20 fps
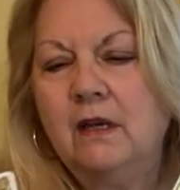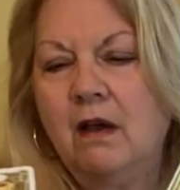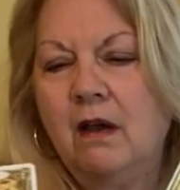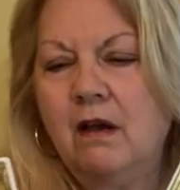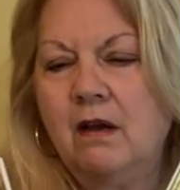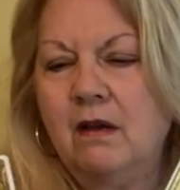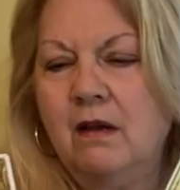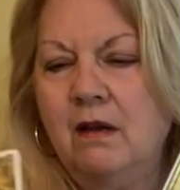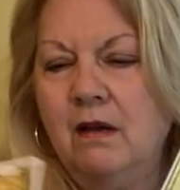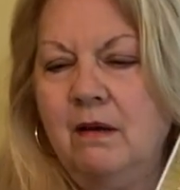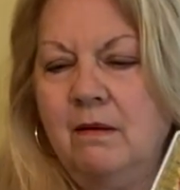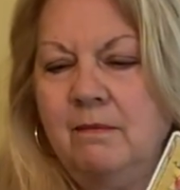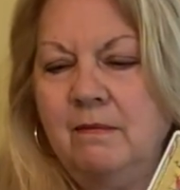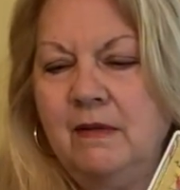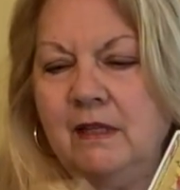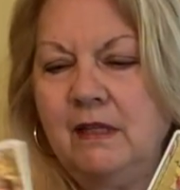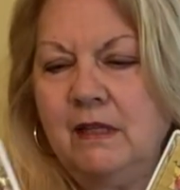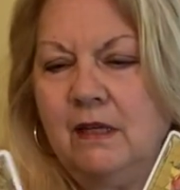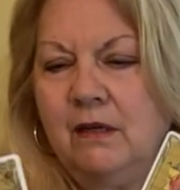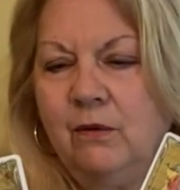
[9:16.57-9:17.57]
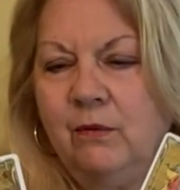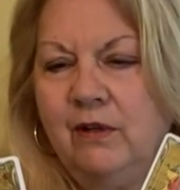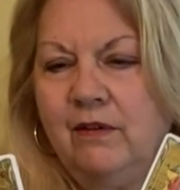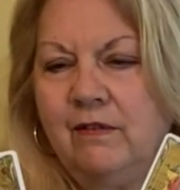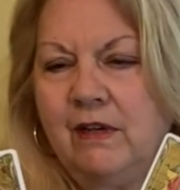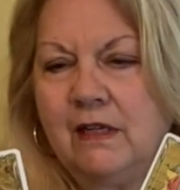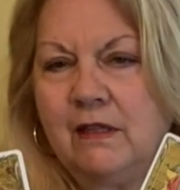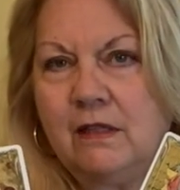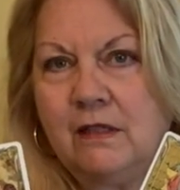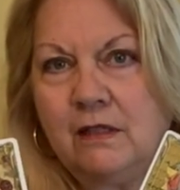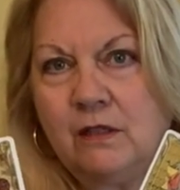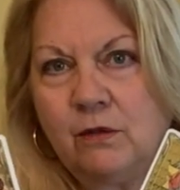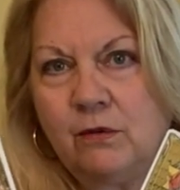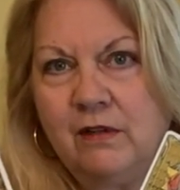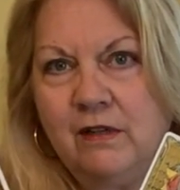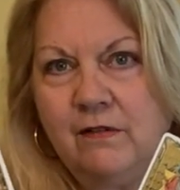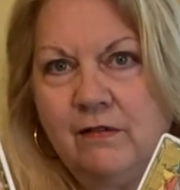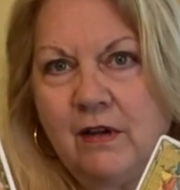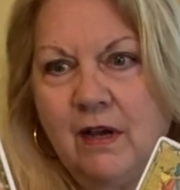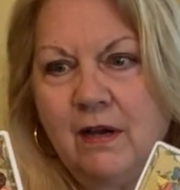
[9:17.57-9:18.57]
Um, we've got this
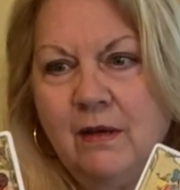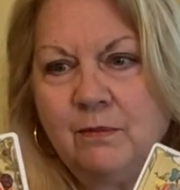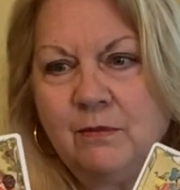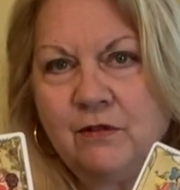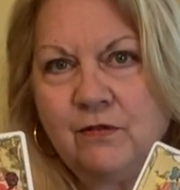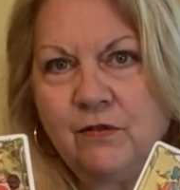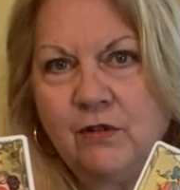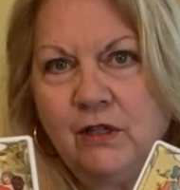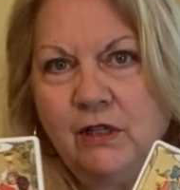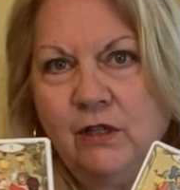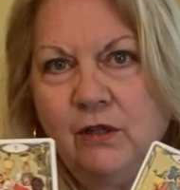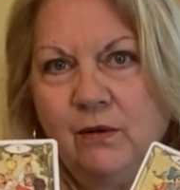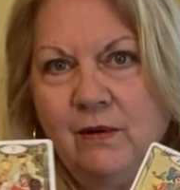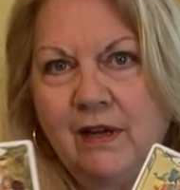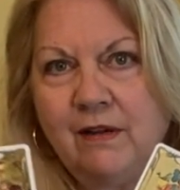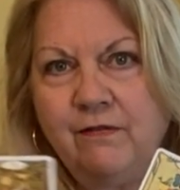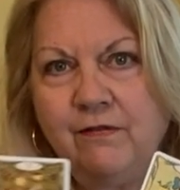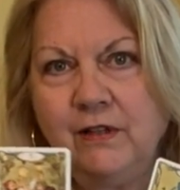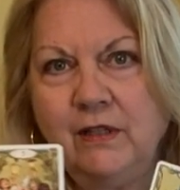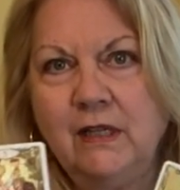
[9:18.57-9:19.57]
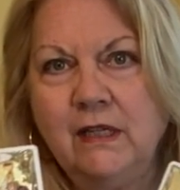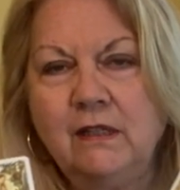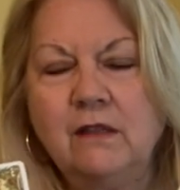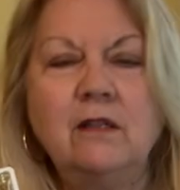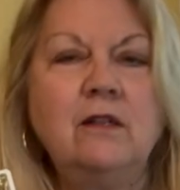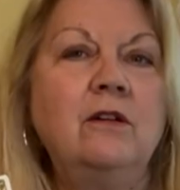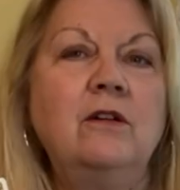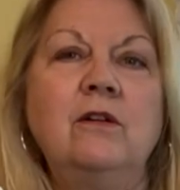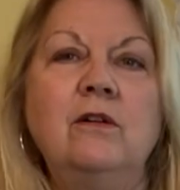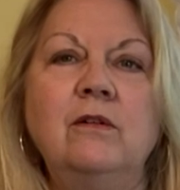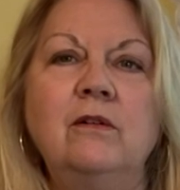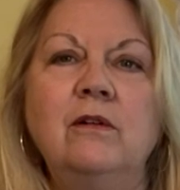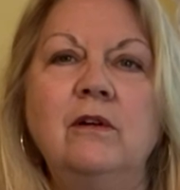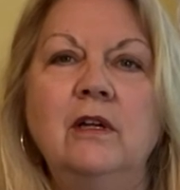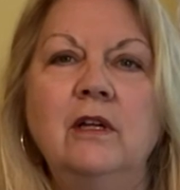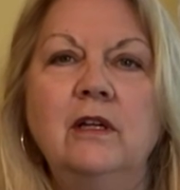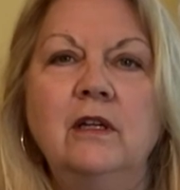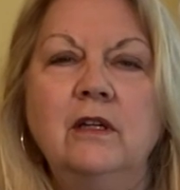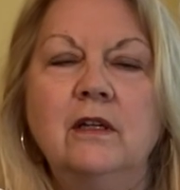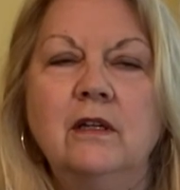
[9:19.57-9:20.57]
three of cups for you. I feel like there are
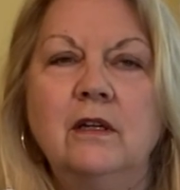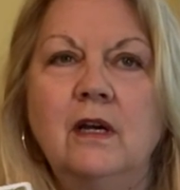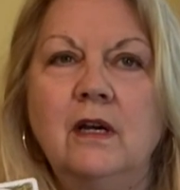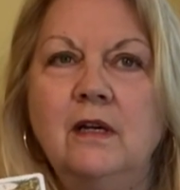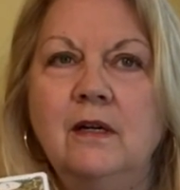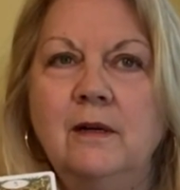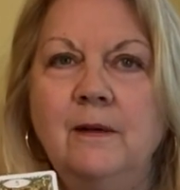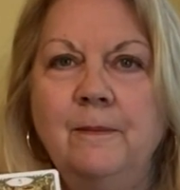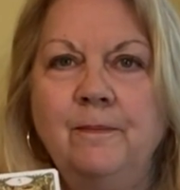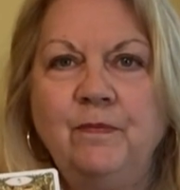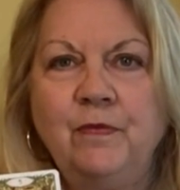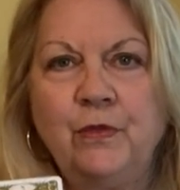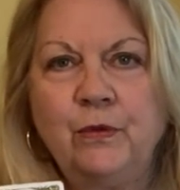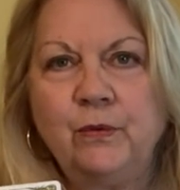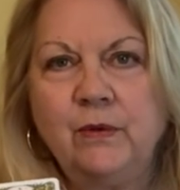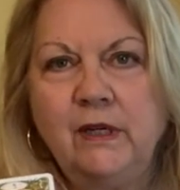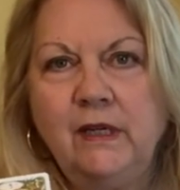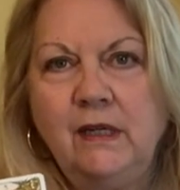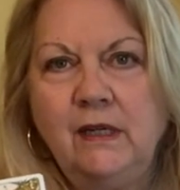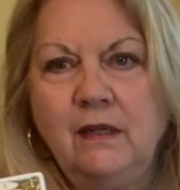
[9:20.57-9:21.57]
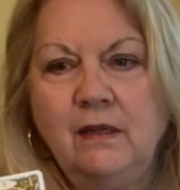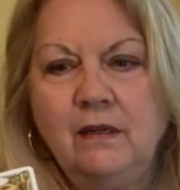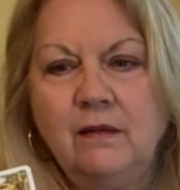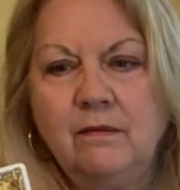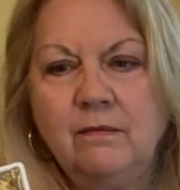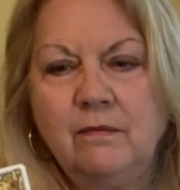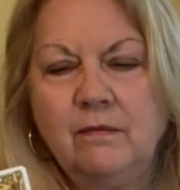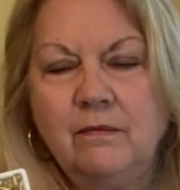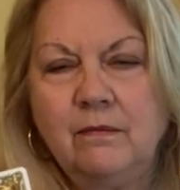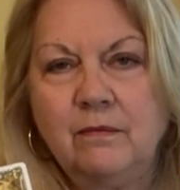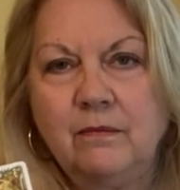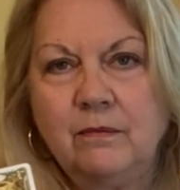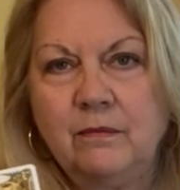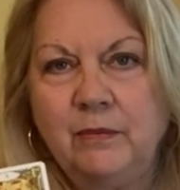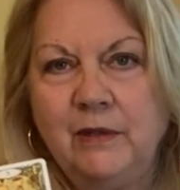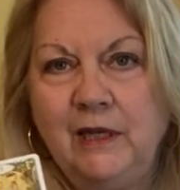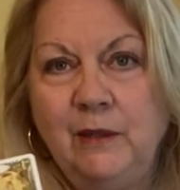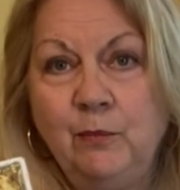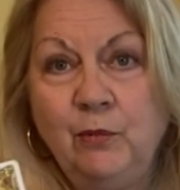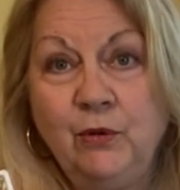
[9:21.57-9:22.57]
um, three
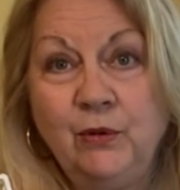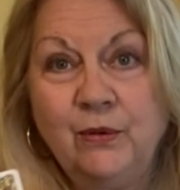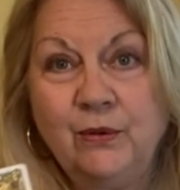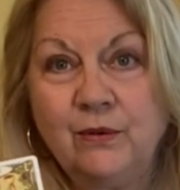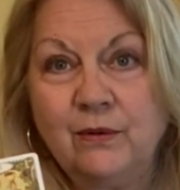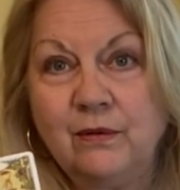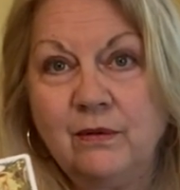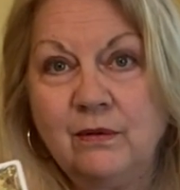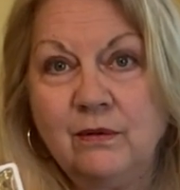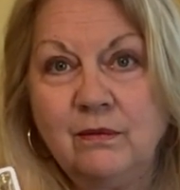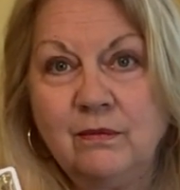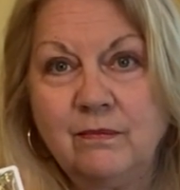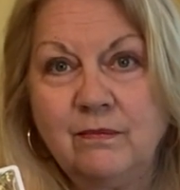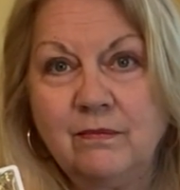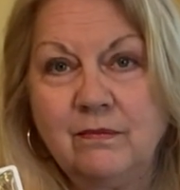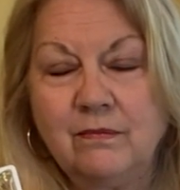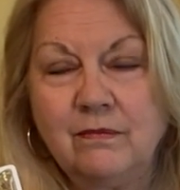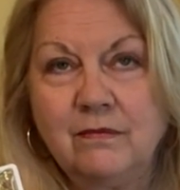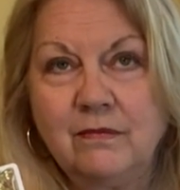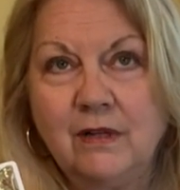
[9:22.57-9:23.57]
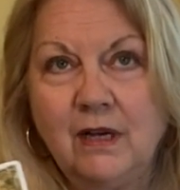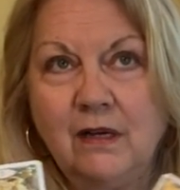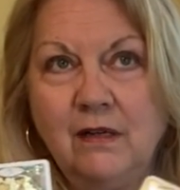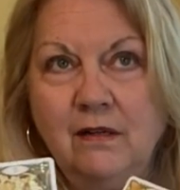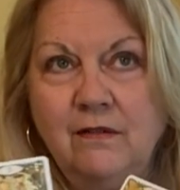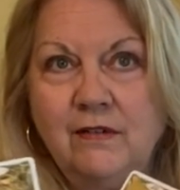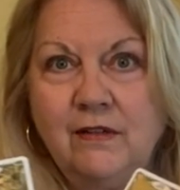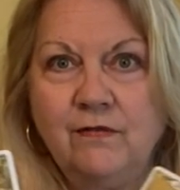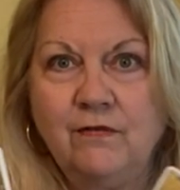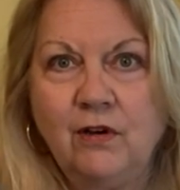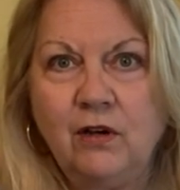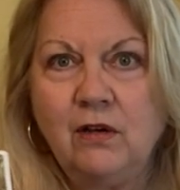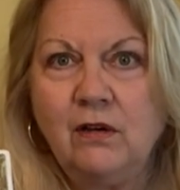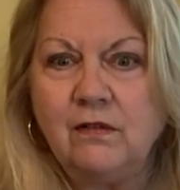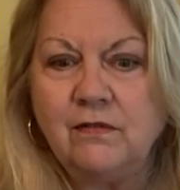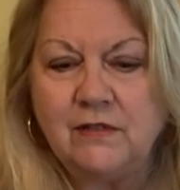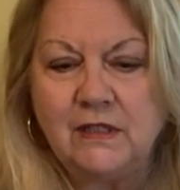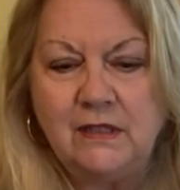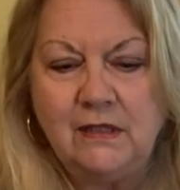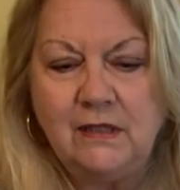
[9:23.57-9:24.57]
people who are kind of
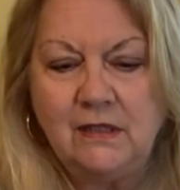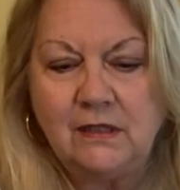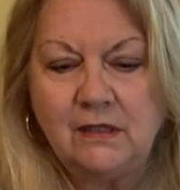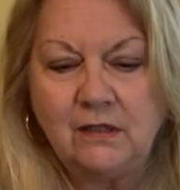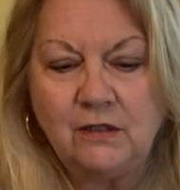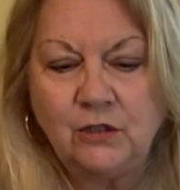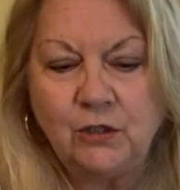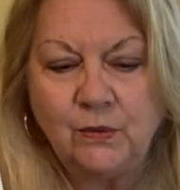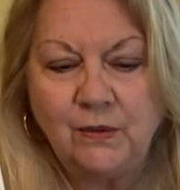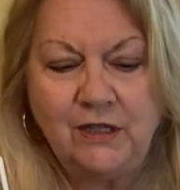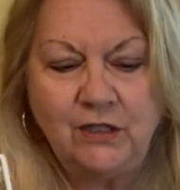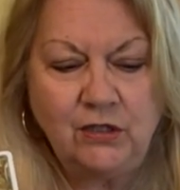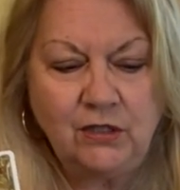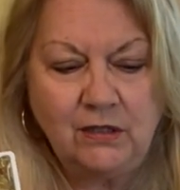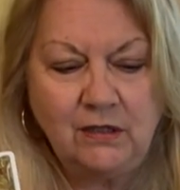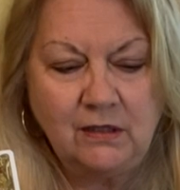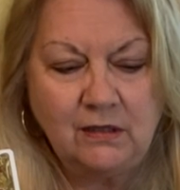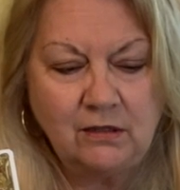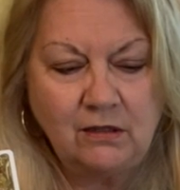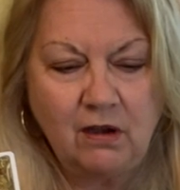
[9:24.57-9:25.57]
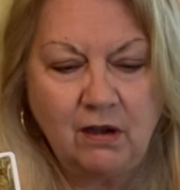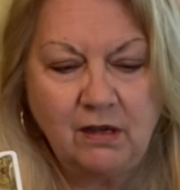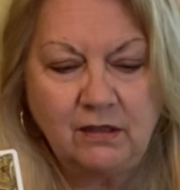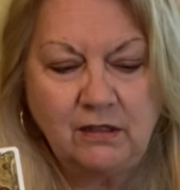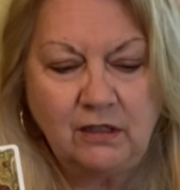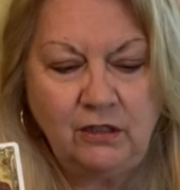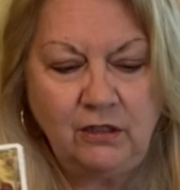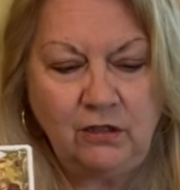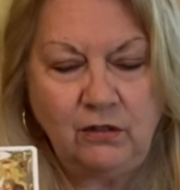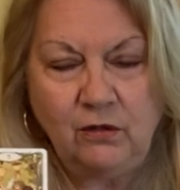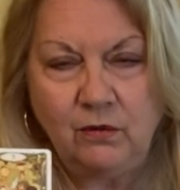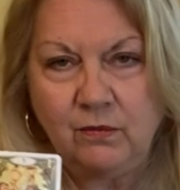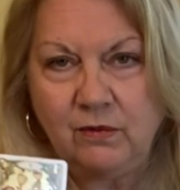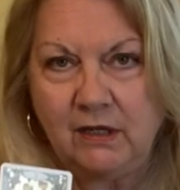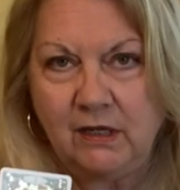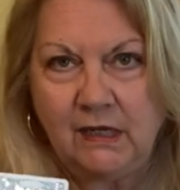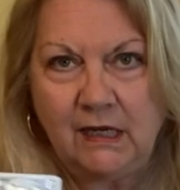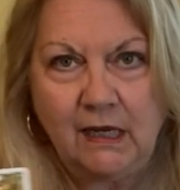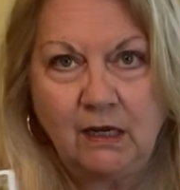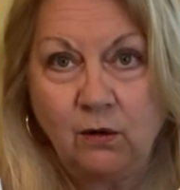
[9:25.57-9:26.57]
involved in this situation that's causing you to want
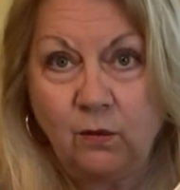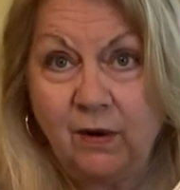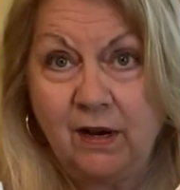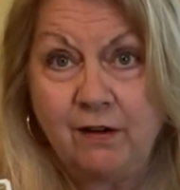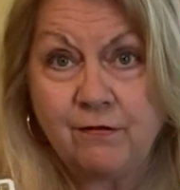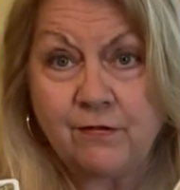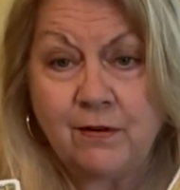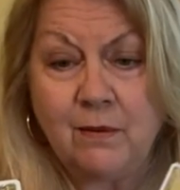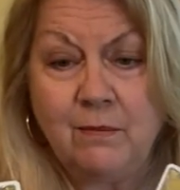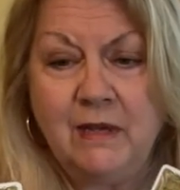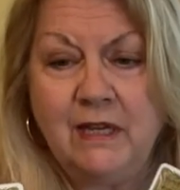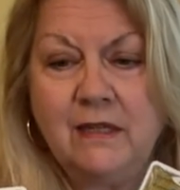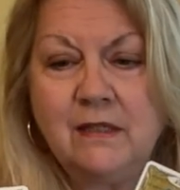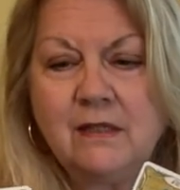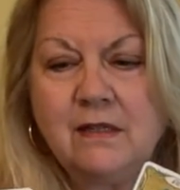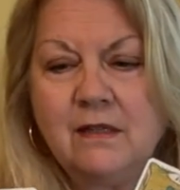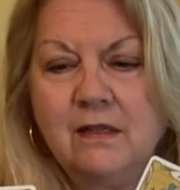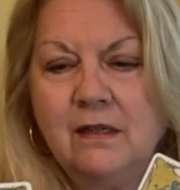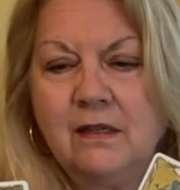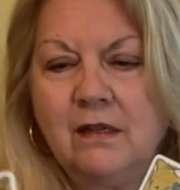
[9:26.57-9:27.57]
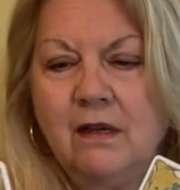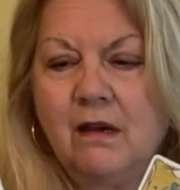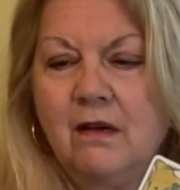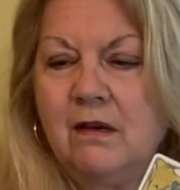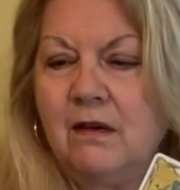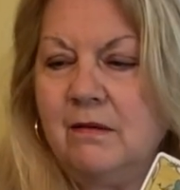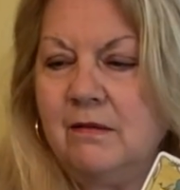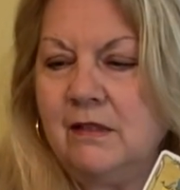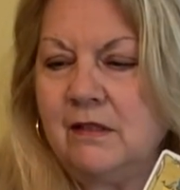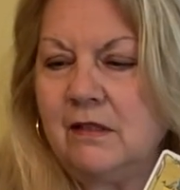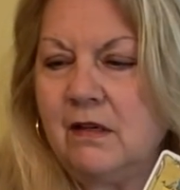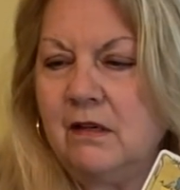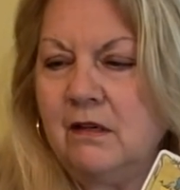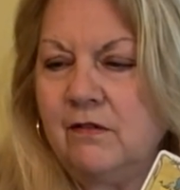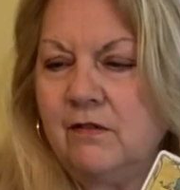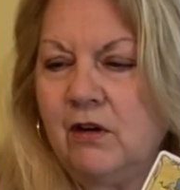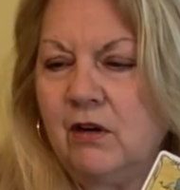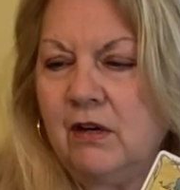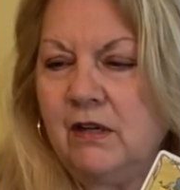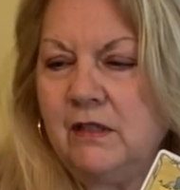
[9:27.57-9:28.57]
to get away from it. Um, it's kind
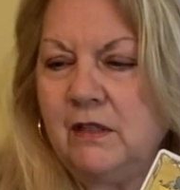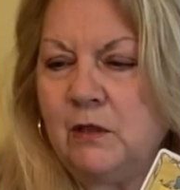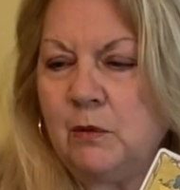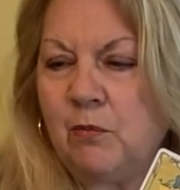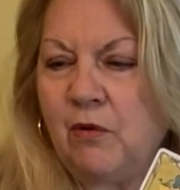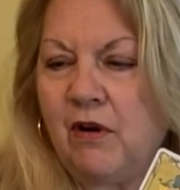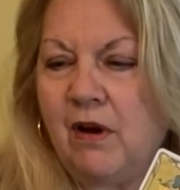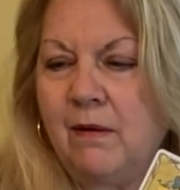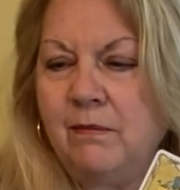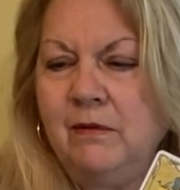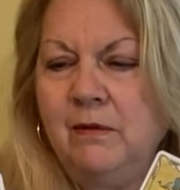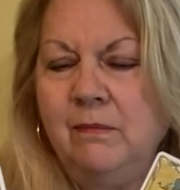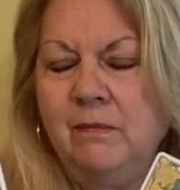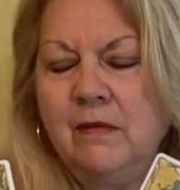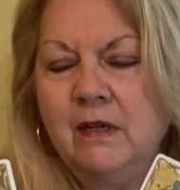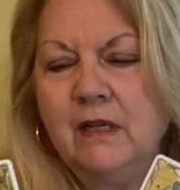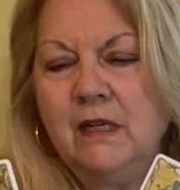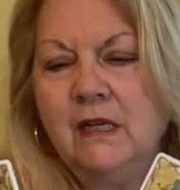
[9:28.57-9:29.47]
of caused a problem.